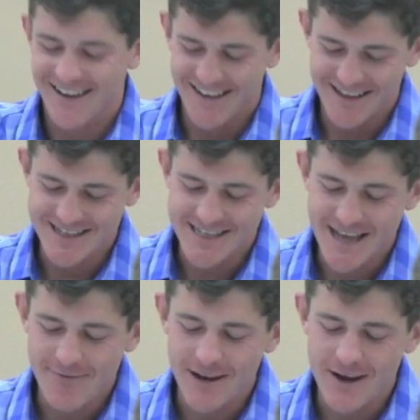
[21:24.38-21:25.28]
In the
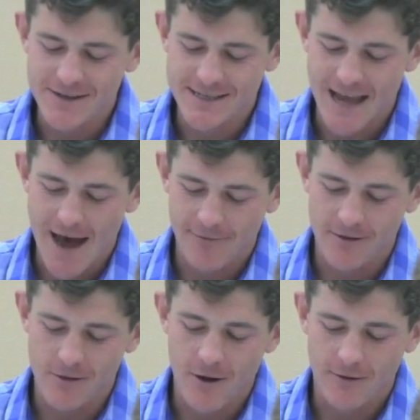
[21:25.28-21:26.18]
7 years
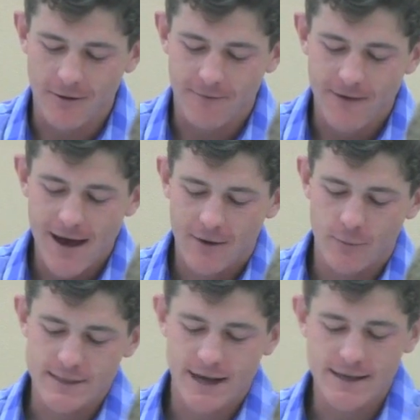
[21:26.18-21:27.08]
after the law took
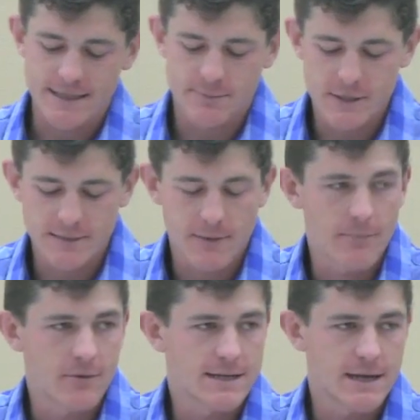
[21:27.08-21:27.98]
effect, Wisconsin's prison
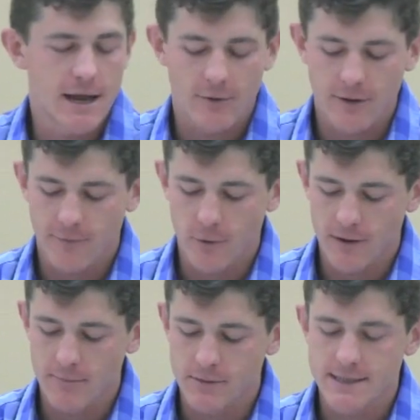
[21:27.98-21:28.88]
population increased
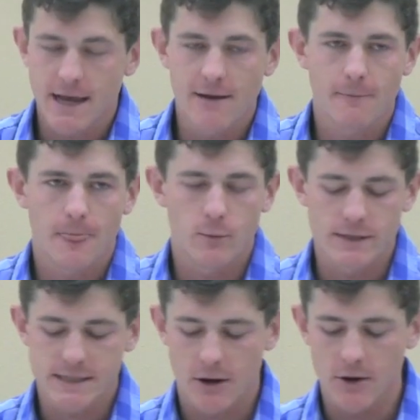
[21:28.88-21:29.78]
14%.
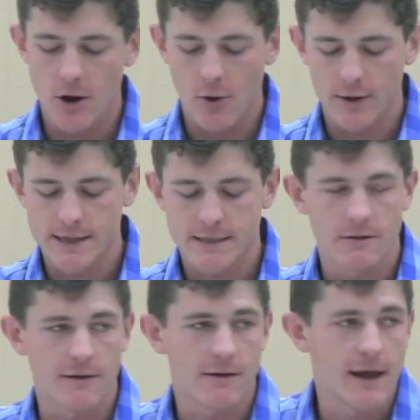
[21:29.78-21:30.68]
We saw no
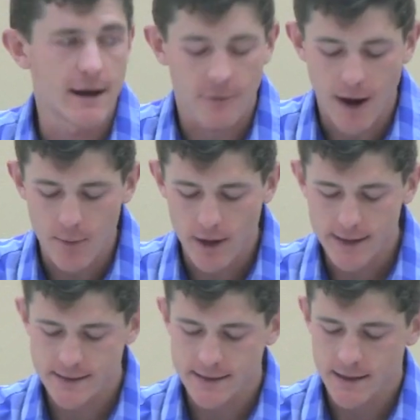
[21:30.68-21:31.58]
additional decline in crime
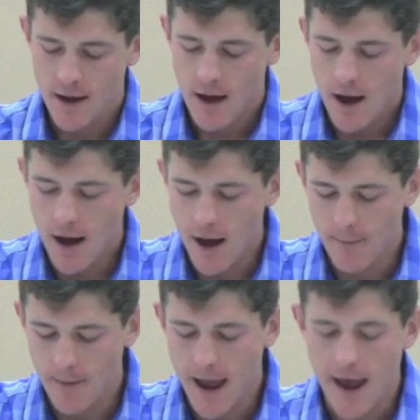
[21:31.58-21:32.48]
rates.
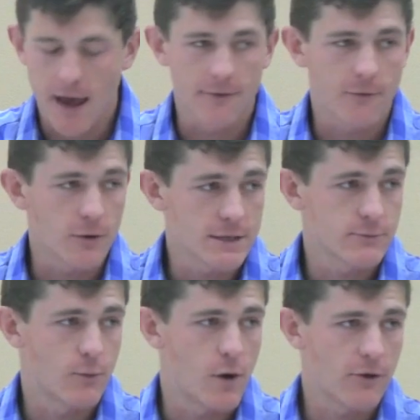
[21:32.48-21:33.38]
And of course,
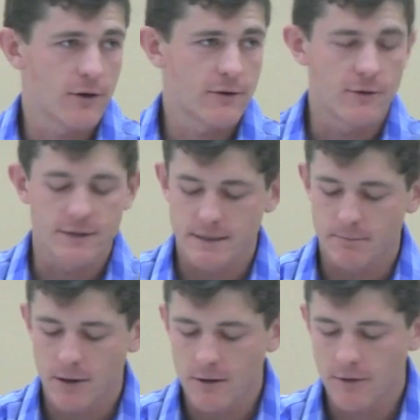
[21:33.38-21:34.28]
when Walker introduced the
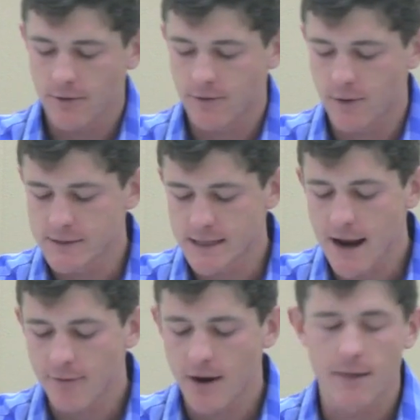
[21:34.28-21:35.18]
bill, there was
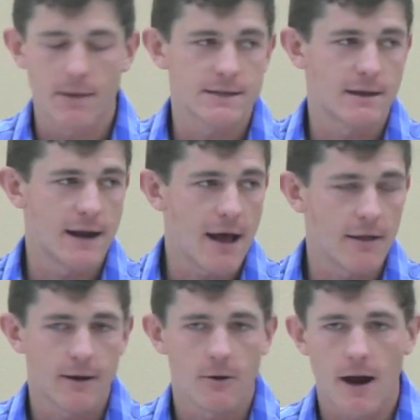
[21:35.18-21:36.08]
never any mention that
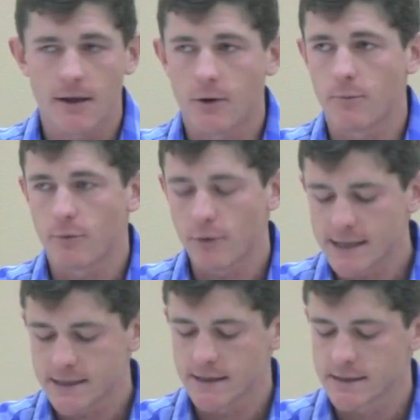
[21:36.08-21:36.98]
ALEC or ALEC
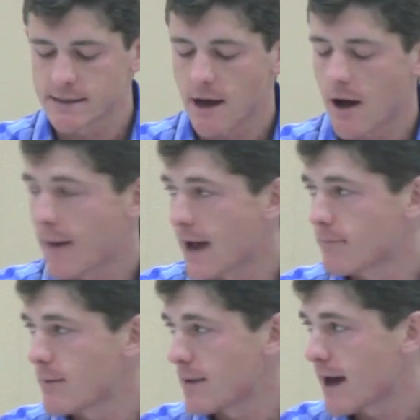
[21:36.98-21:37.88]
corporations
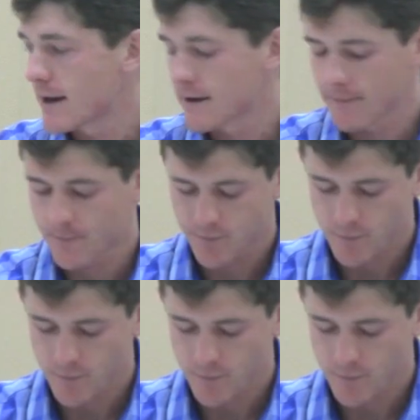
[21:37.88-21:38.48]
had been behind it.